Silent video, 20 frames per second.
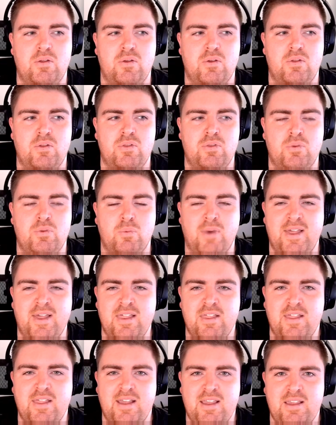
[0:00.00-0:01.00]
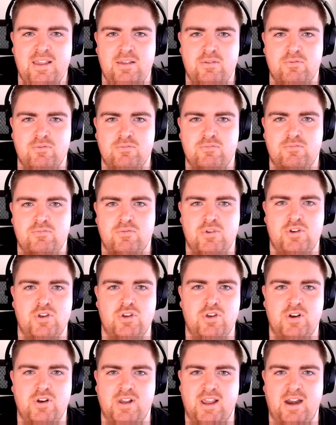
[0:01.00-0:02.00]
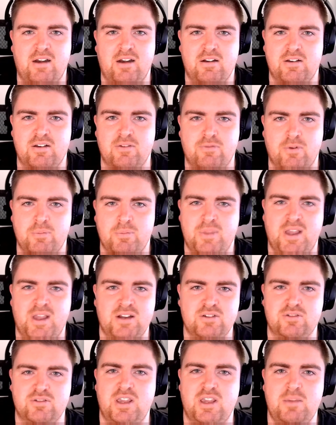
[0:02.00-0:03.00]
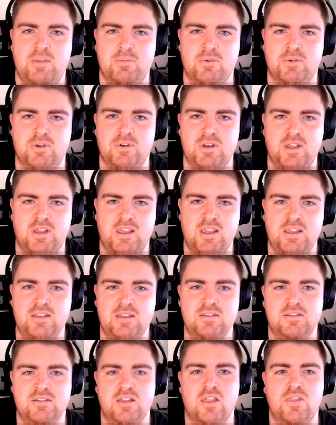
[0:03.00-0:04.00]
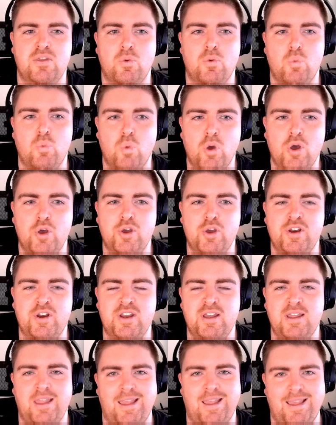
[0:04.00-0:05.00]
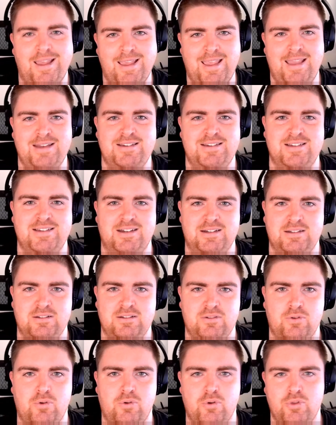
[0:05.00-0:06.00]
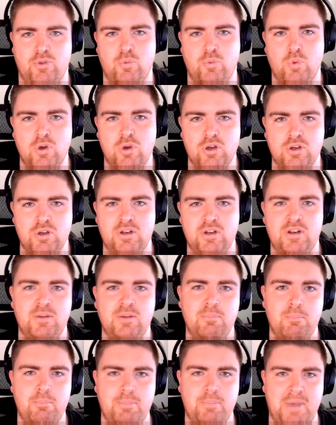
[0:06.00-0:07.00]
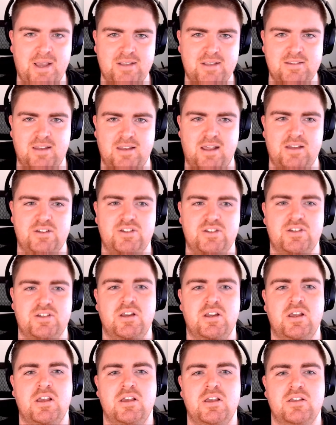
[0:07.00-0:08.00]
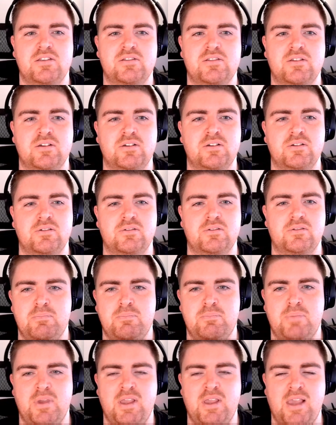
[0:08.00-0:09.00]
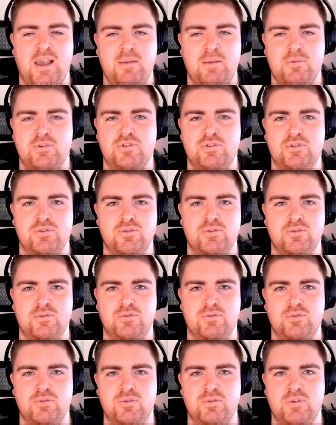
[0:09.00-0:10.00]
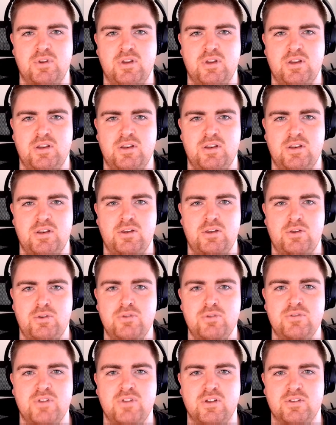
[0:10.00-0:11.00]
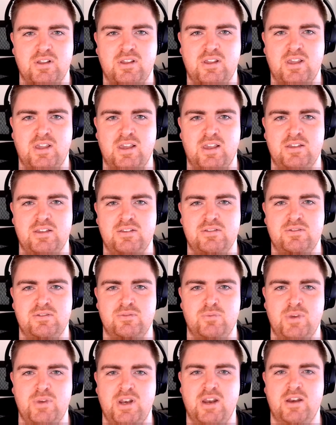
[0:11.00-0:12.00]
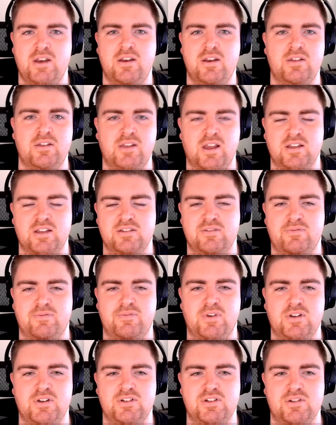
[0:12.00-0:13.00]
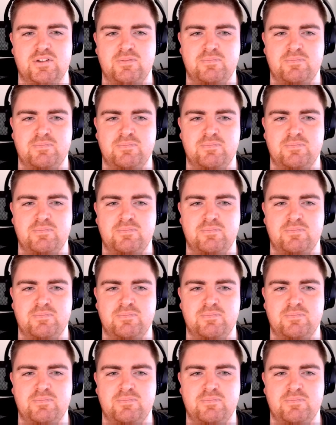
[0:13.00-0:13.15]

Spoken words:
The way that they return a character from the actual keyboard is the word enter or the word backslash. So being able to use those keys, we needed a custom function.